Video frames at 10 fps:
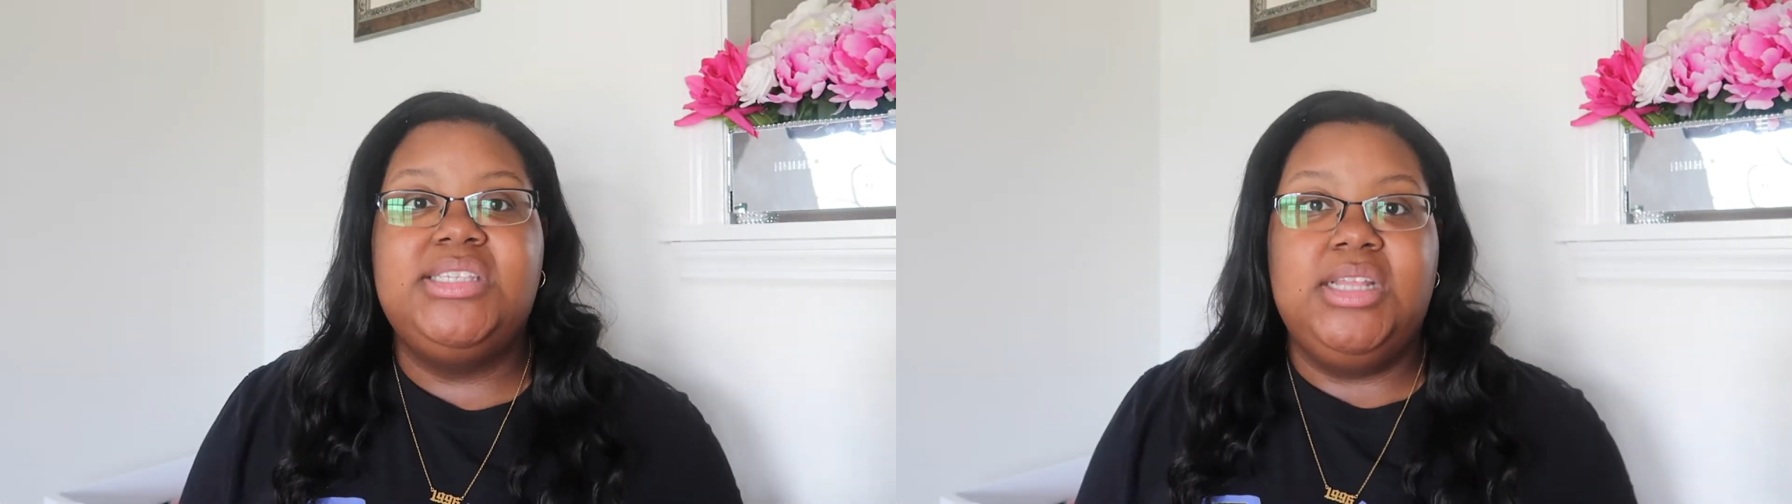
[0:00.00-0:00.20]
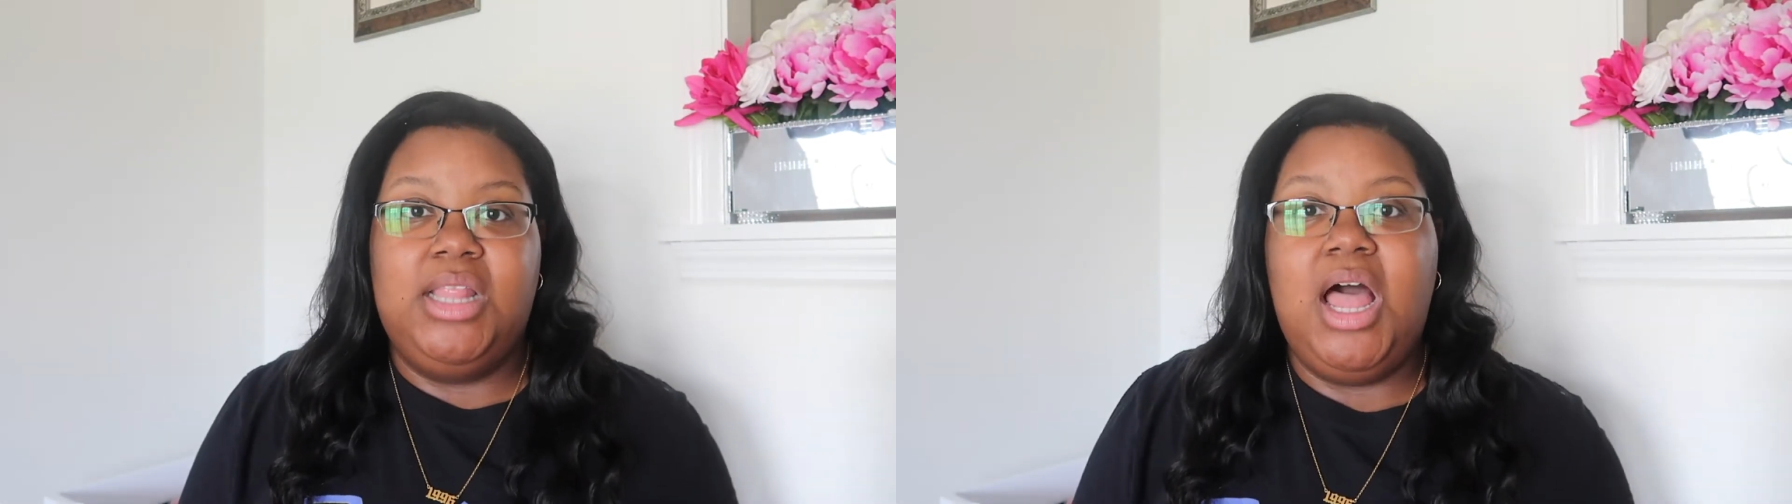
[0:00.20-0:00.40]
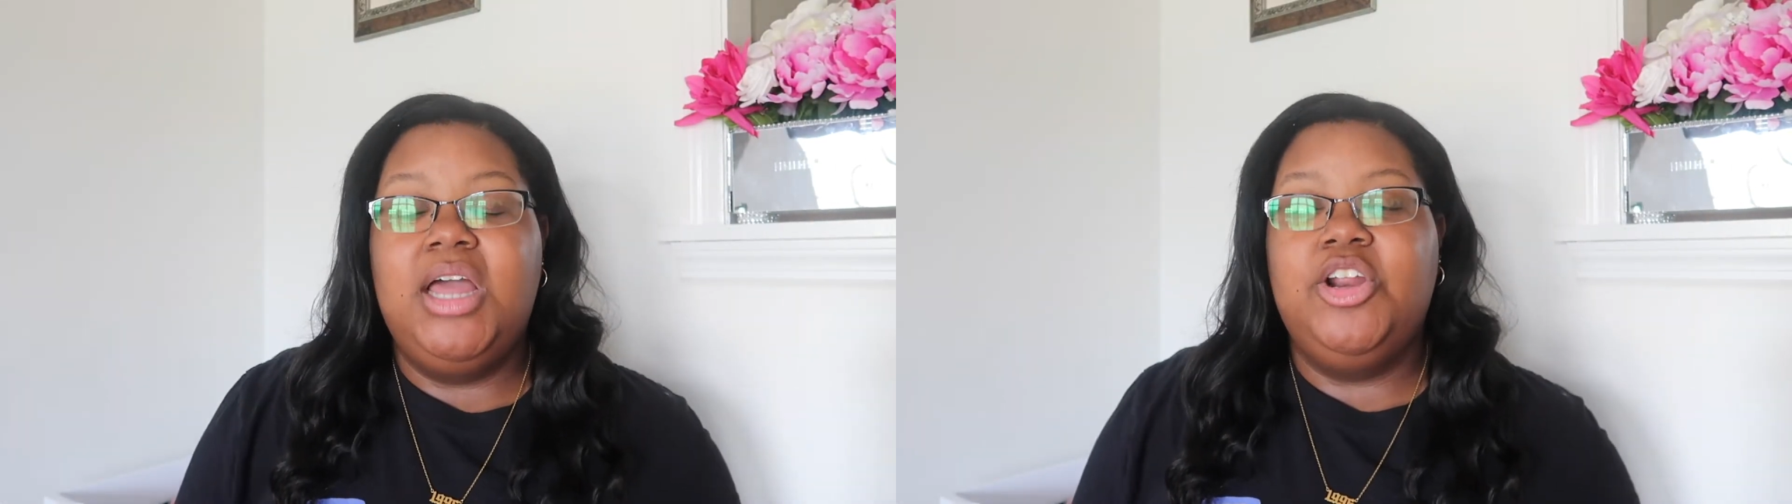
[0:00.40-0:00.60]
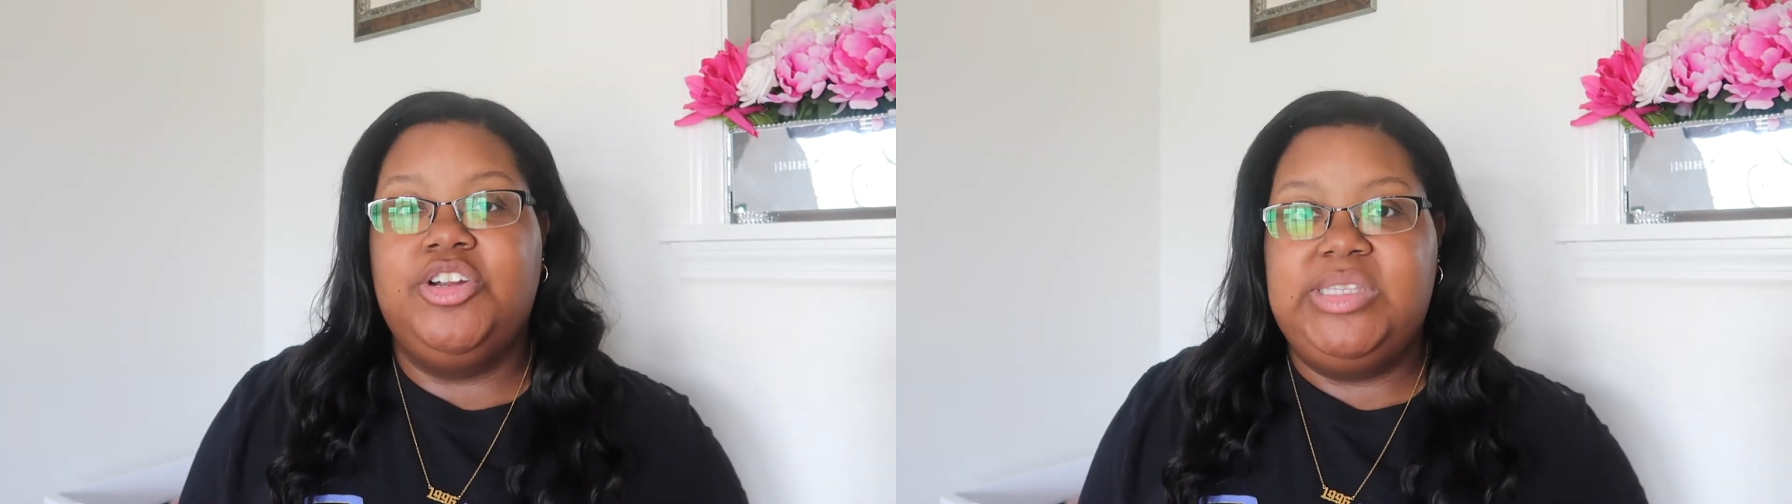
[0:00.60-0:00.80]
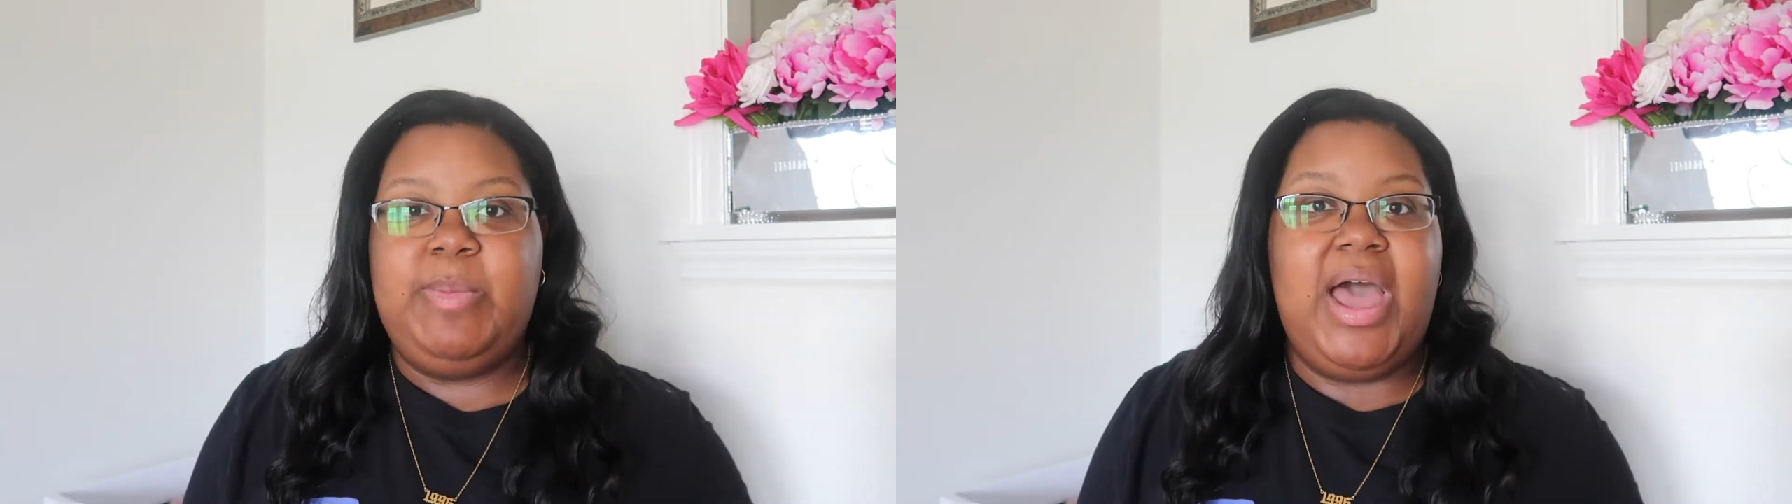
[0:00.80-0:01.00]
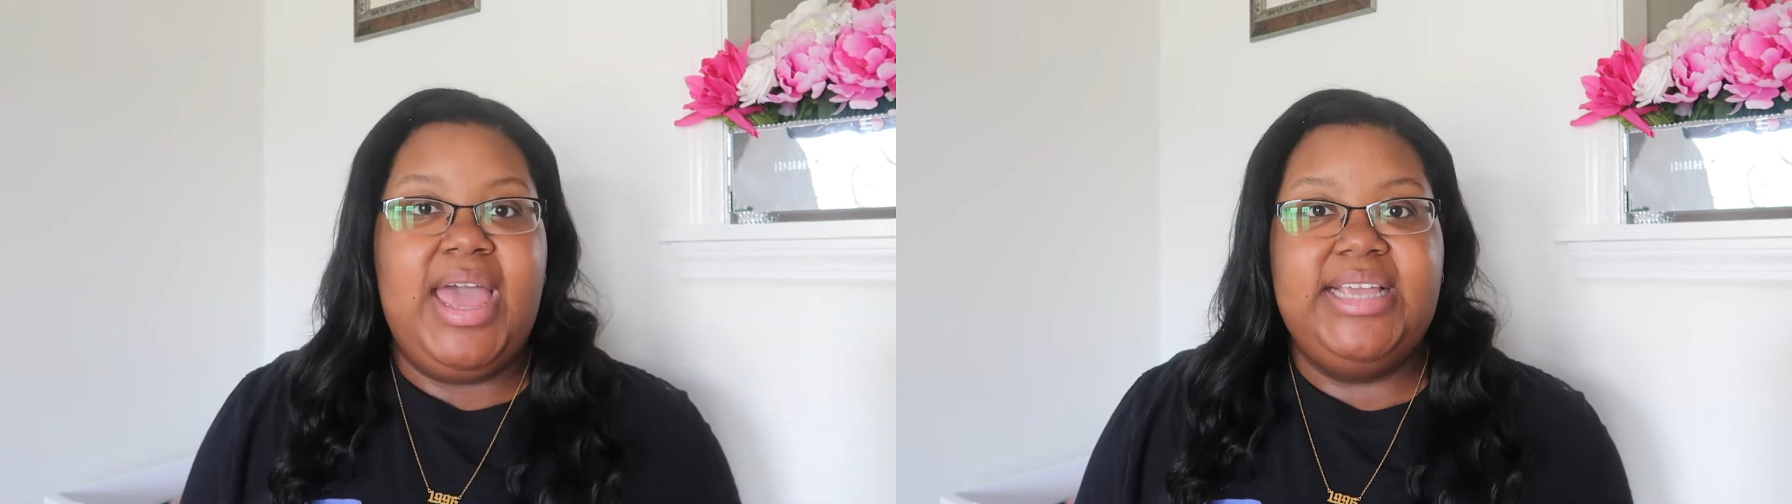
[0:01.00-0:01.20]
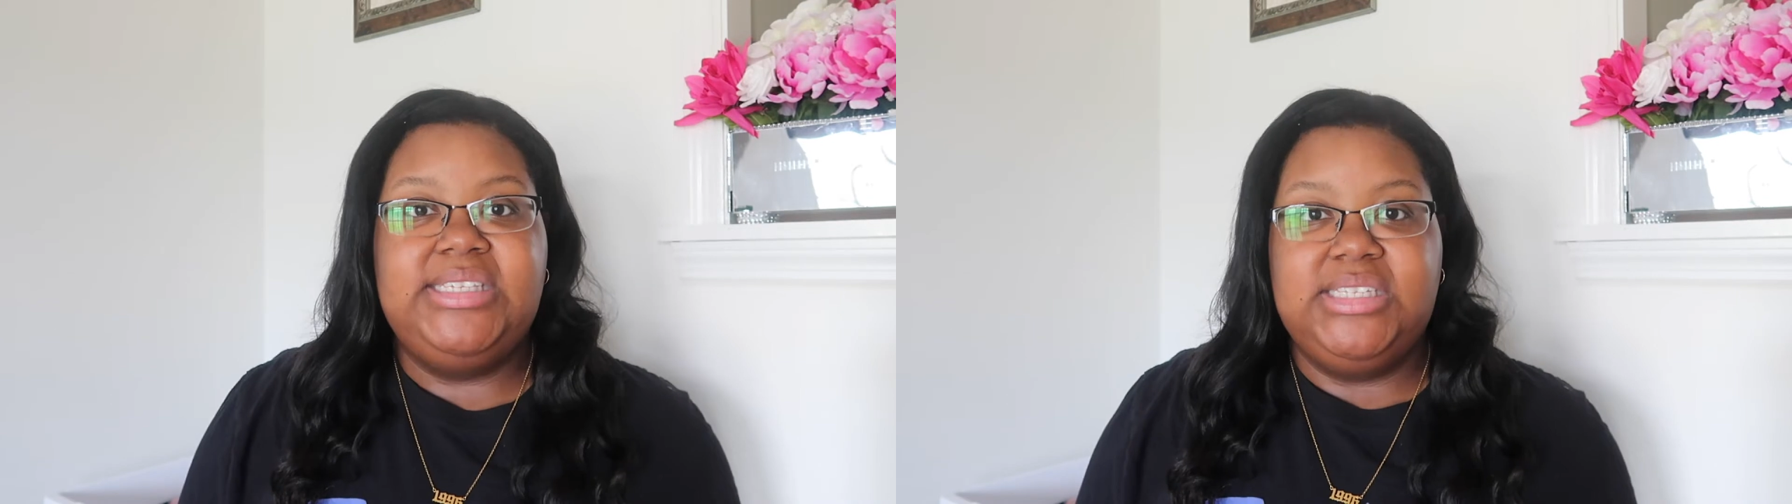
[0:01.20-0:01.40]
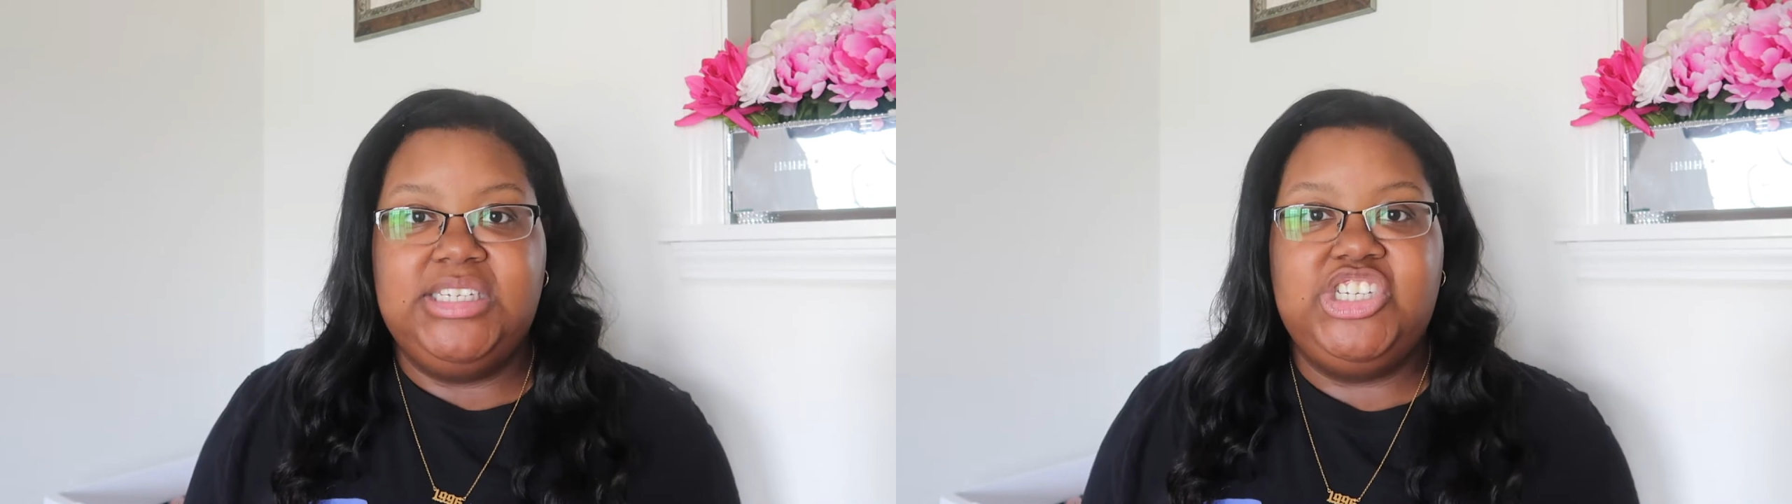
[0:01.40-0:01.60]
salon or spa
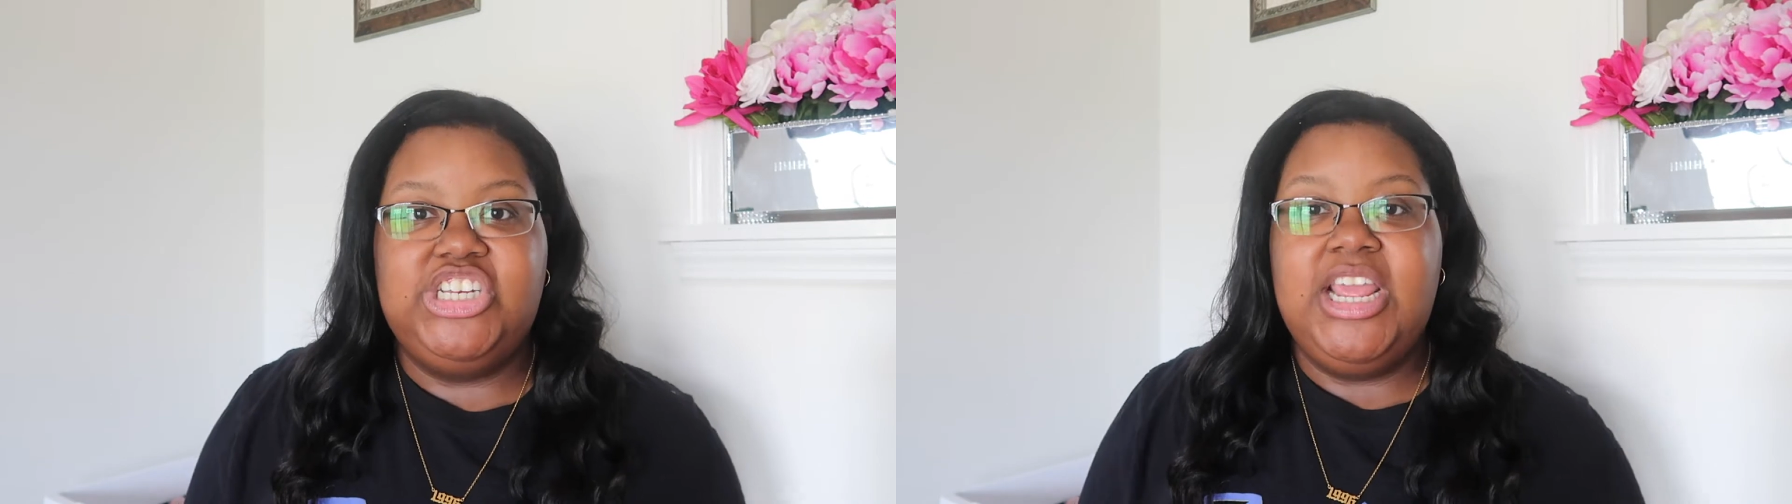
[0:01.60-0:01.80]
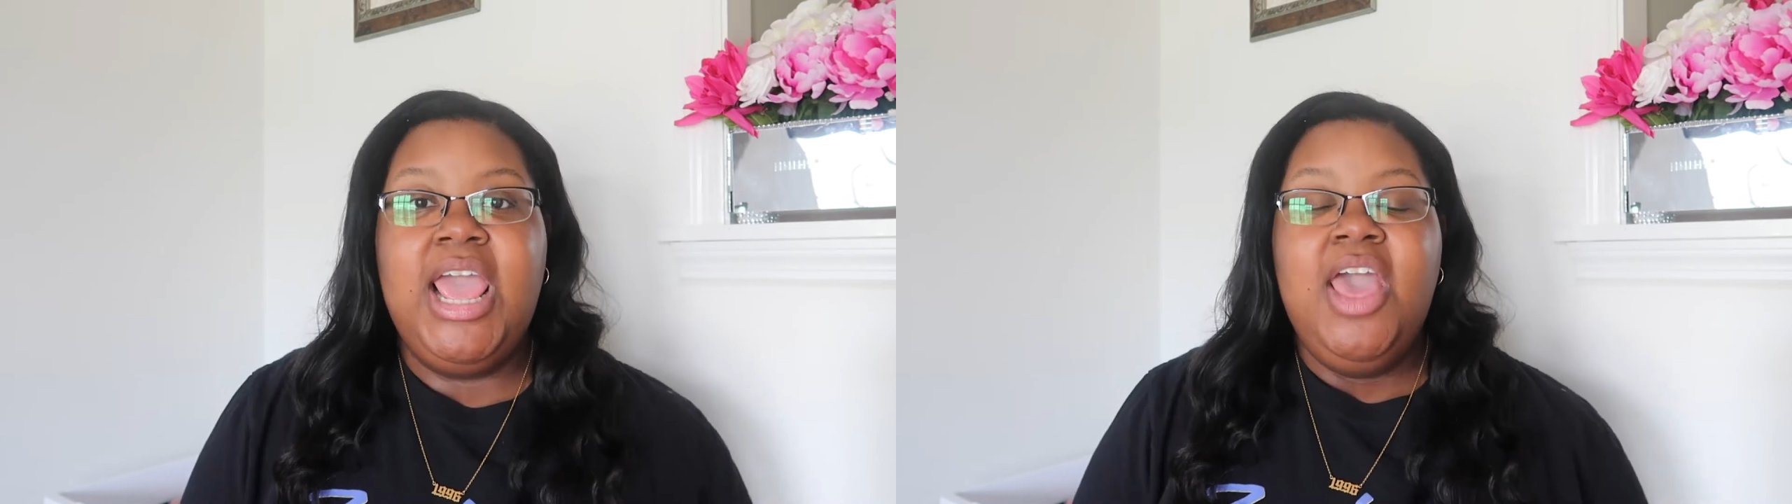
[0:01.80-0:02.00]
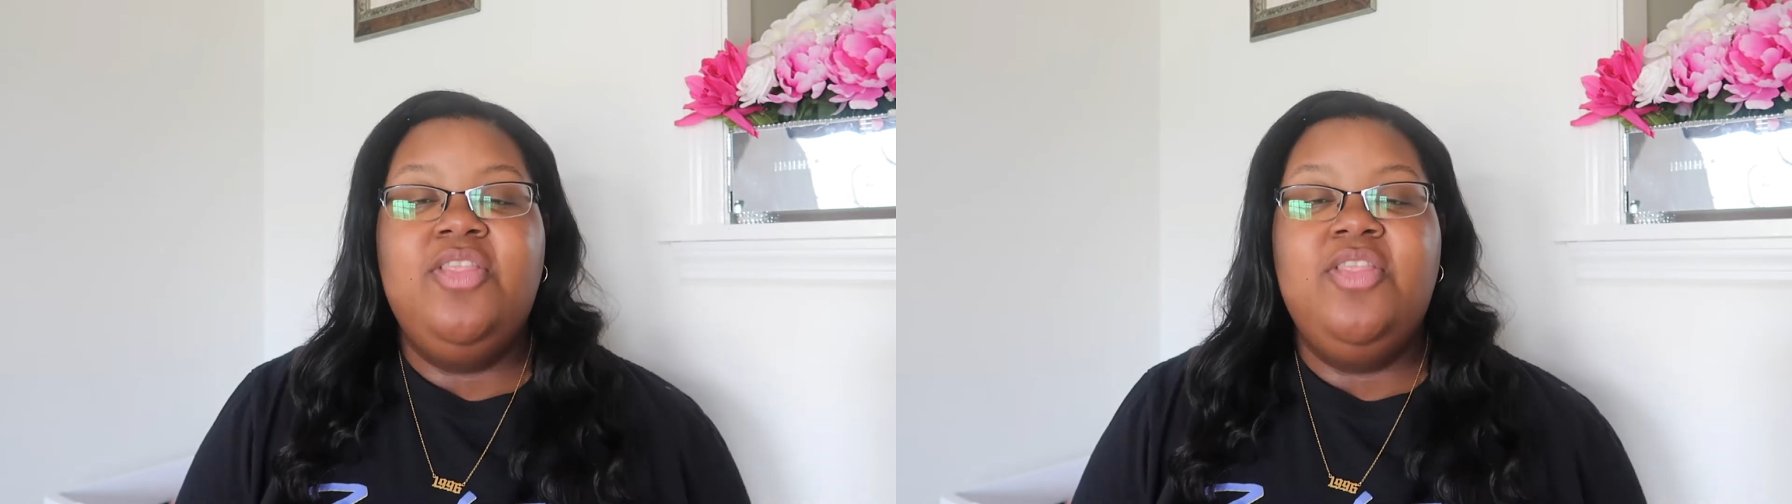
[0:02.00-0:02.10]
esthetician.